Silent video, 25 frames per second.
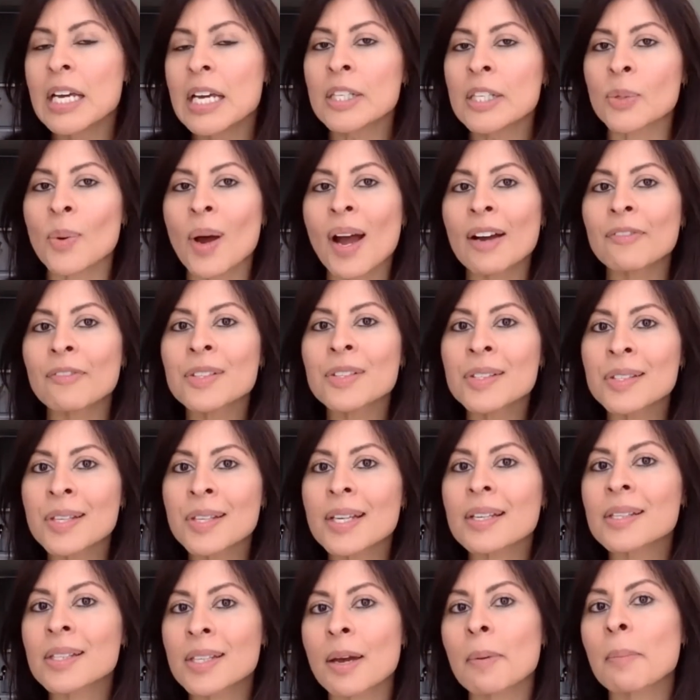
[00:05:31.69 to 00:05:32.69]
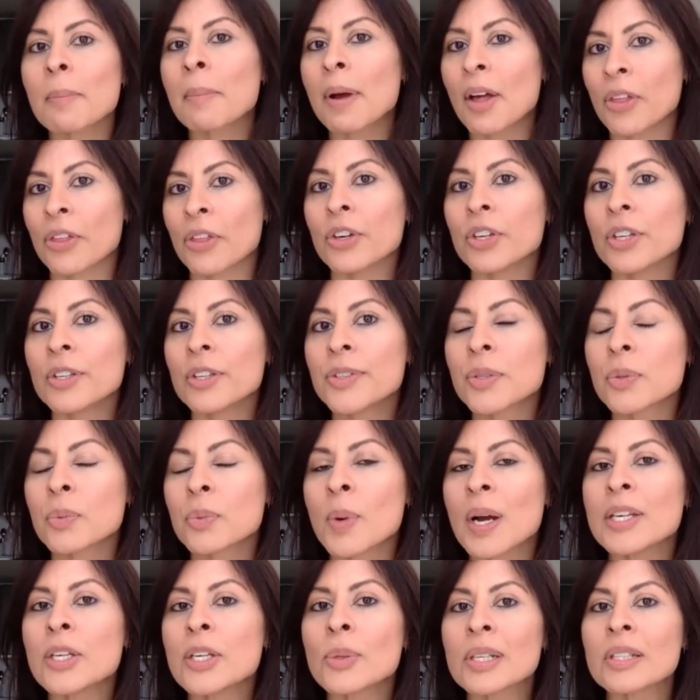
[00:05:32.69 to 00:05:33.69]
So I have a 6-step method
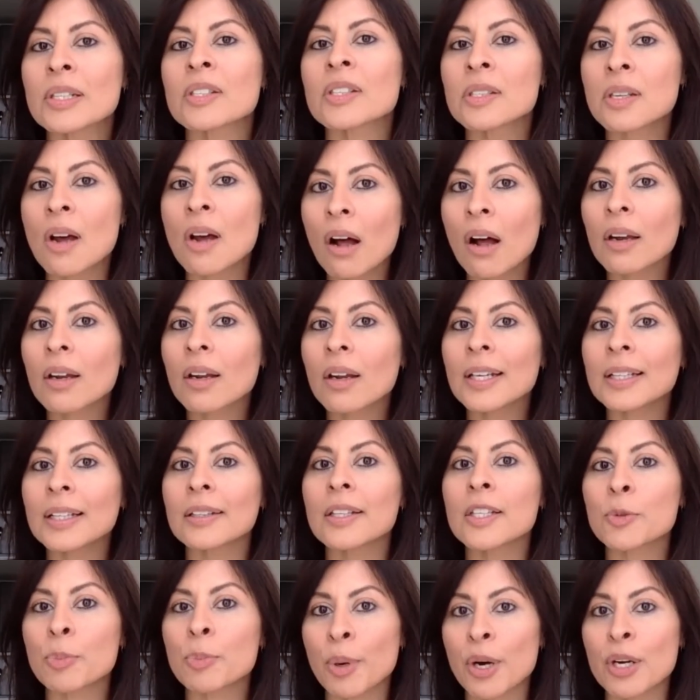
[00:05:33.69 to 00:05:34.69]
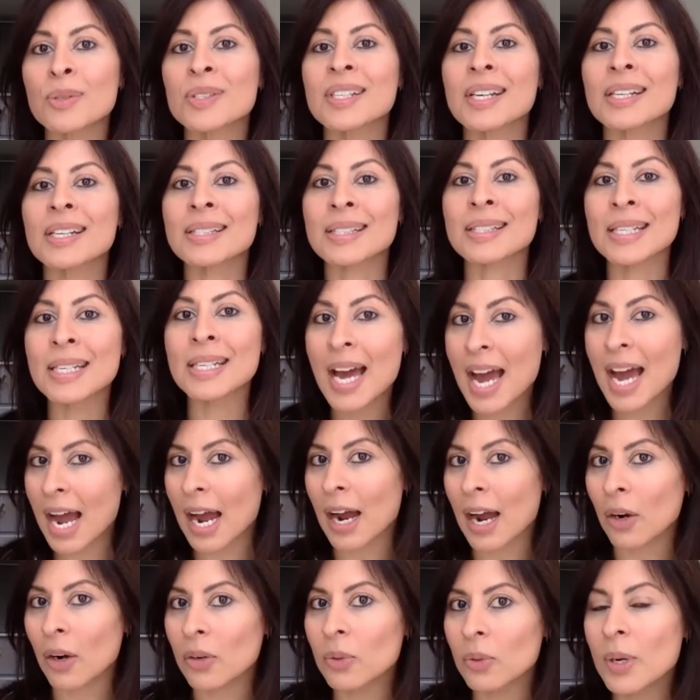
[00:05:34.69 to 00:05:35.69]
where you can start learning this process
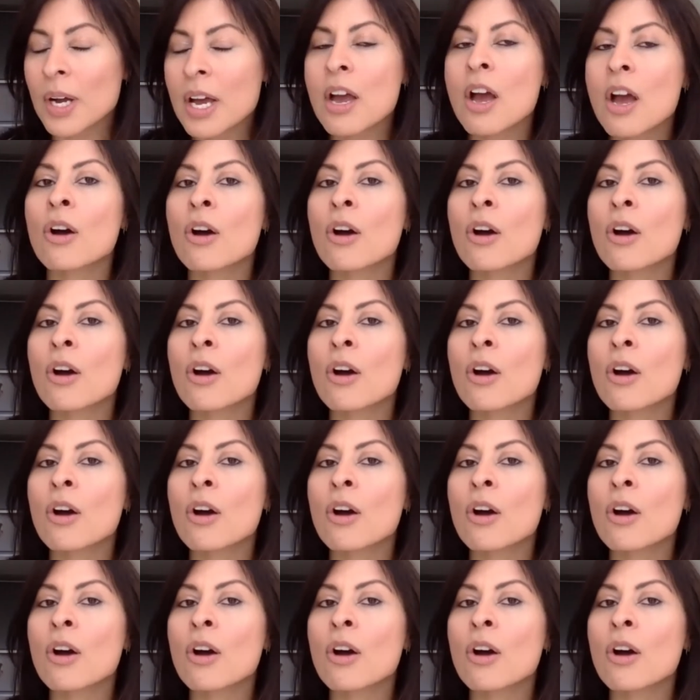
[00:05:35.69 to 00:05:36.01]
now,